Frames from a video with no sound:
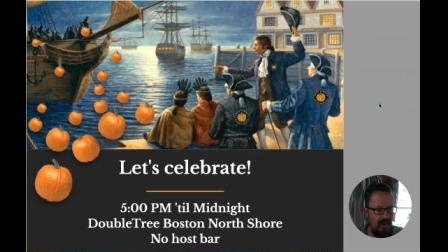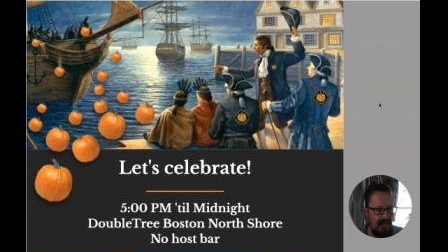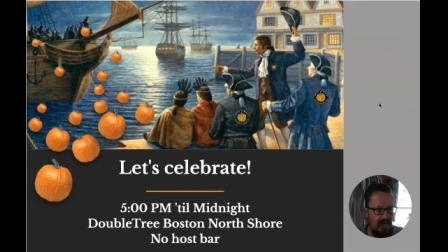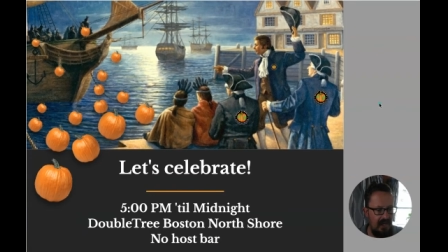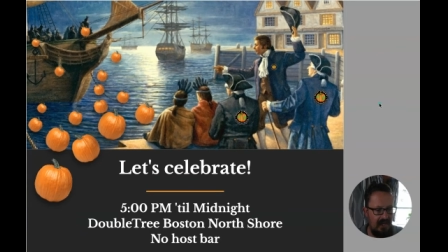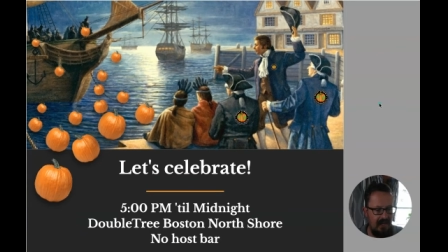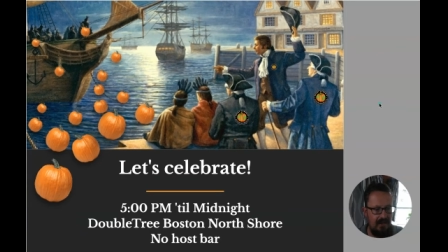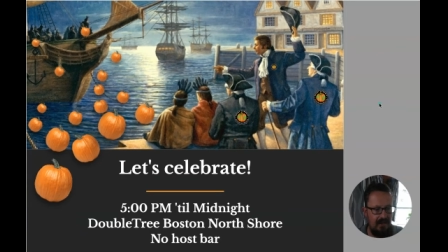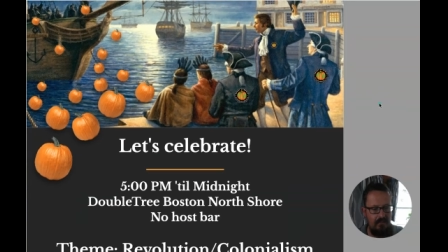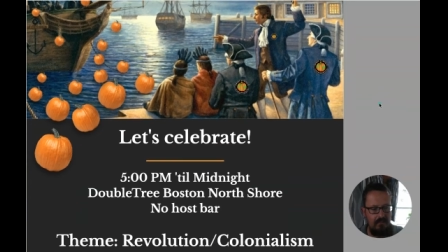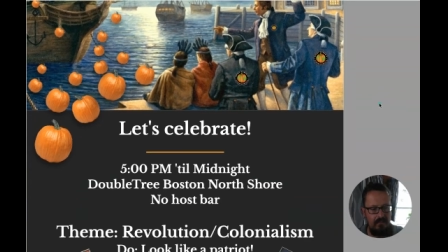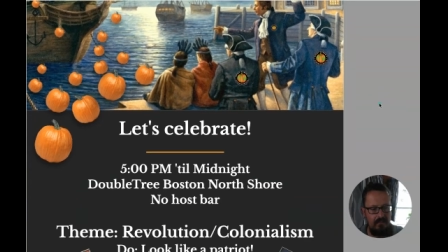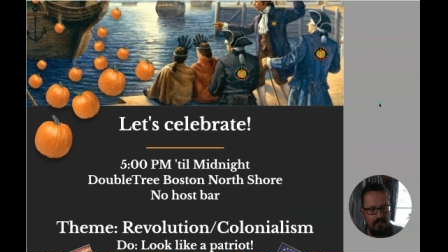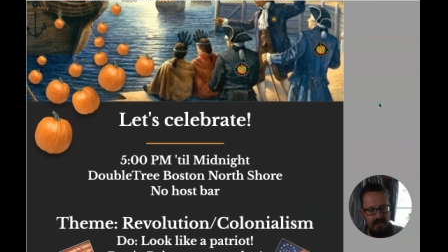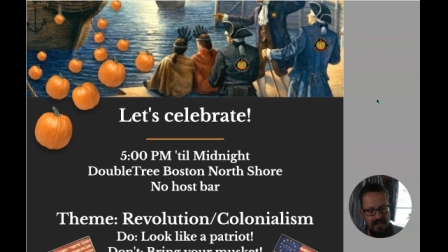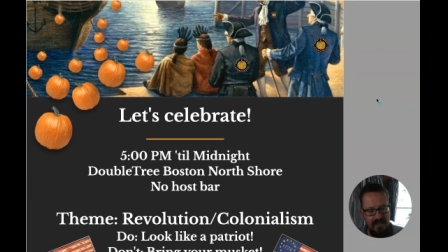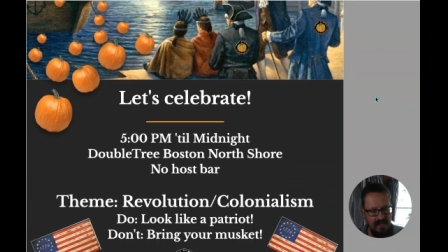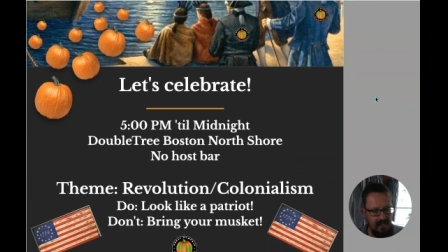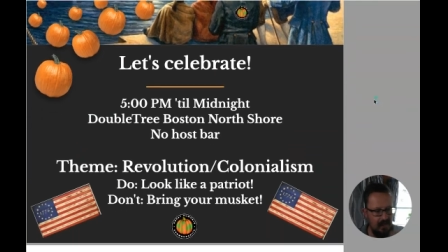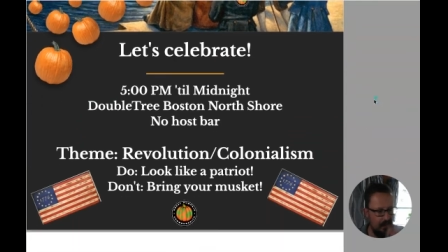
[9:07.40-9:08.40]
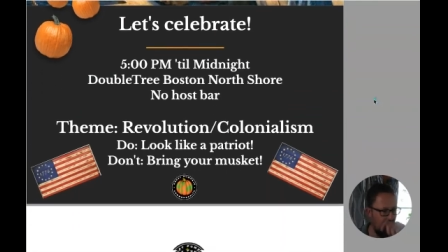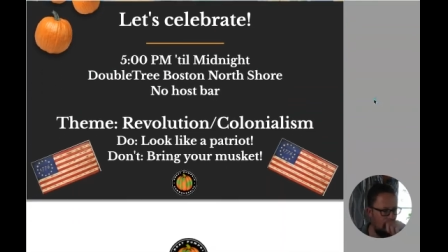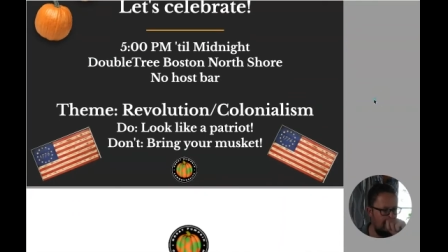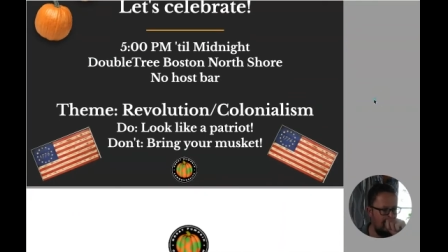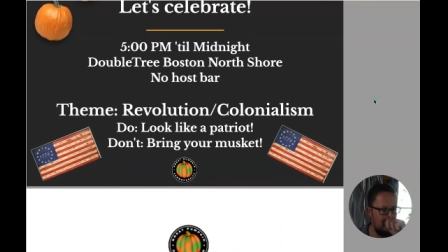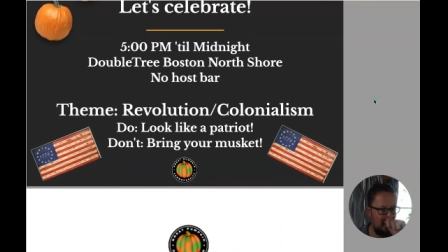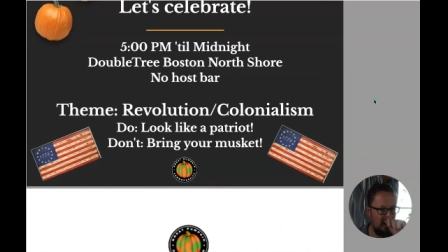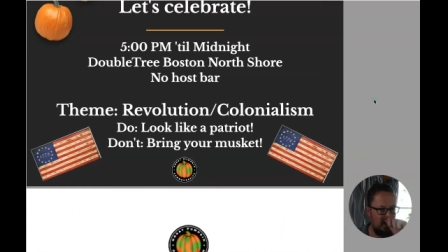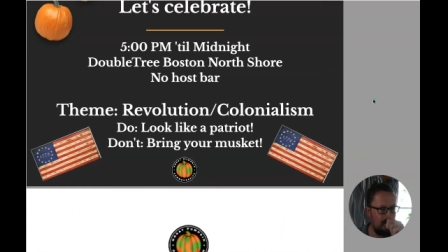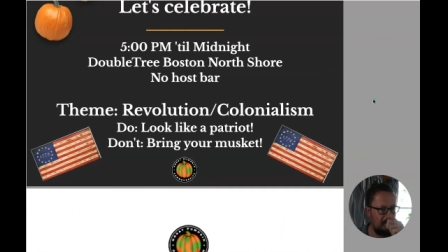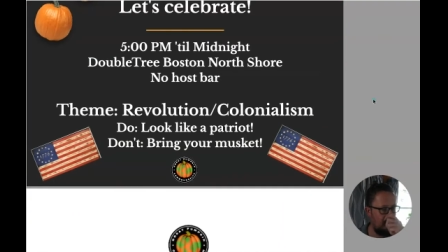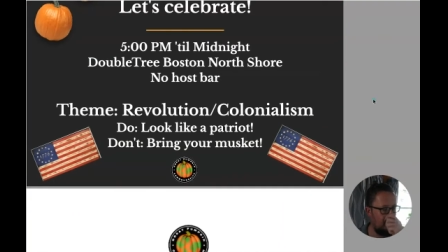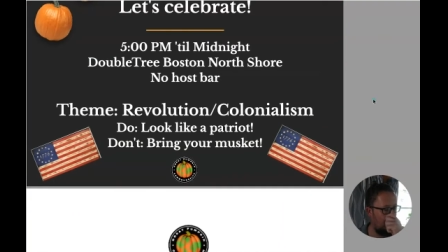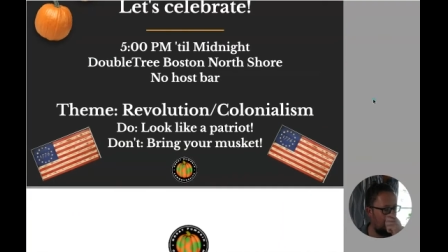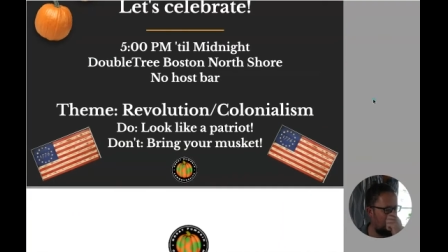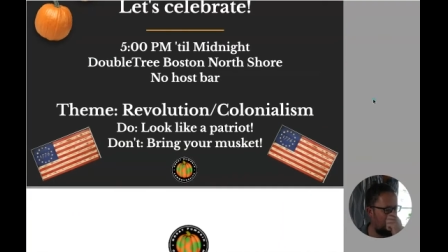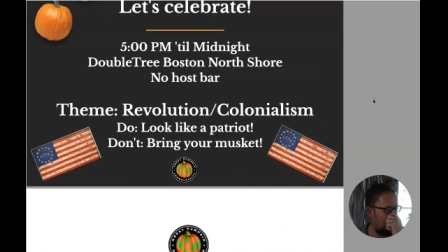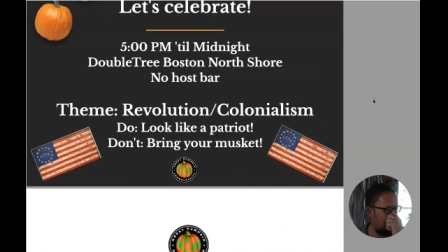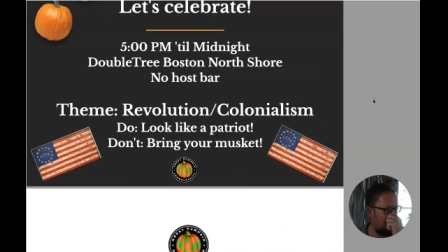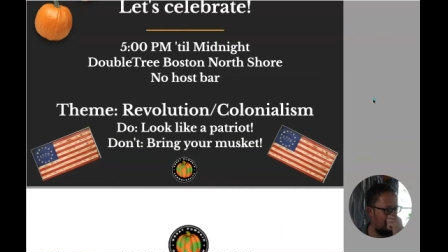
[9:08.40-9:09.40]
a celebration sort of
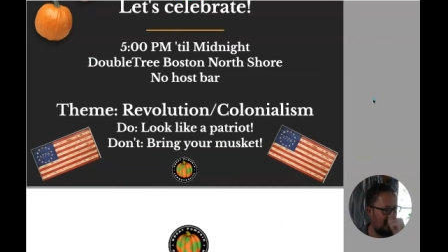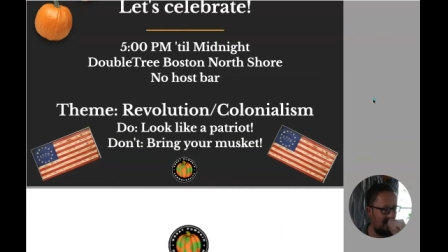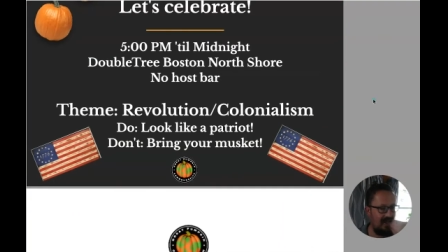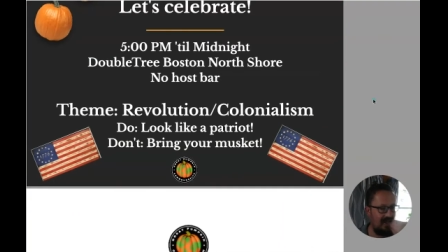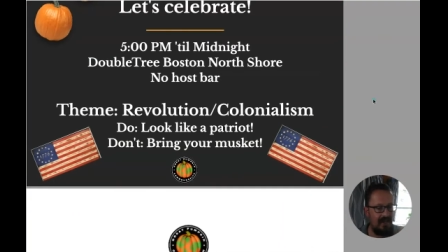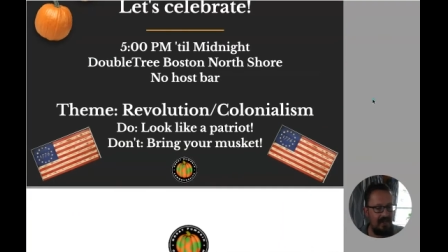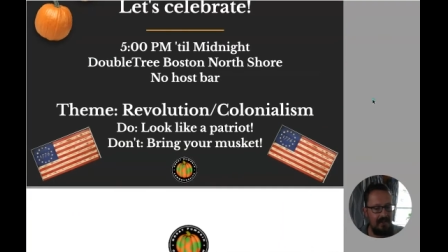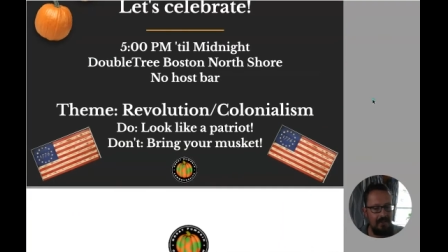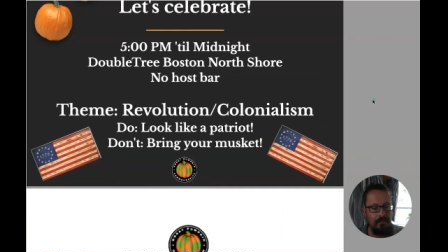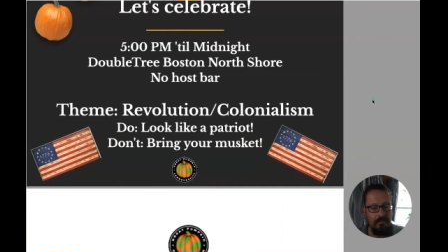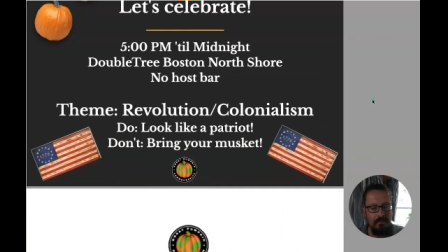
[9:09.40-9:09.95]
thing here.